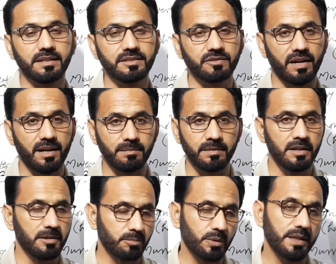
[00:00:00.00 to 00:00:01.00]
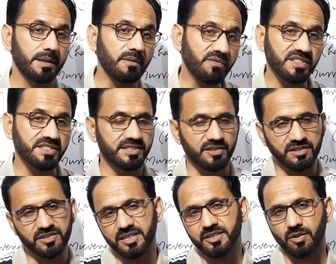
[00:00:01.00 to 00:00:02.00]
That's why I am putting emphasis on
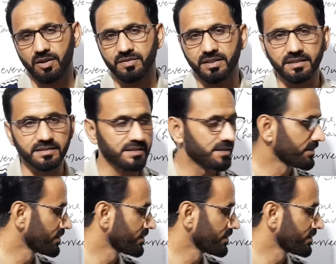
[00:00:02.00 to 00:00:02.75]
such sort of things.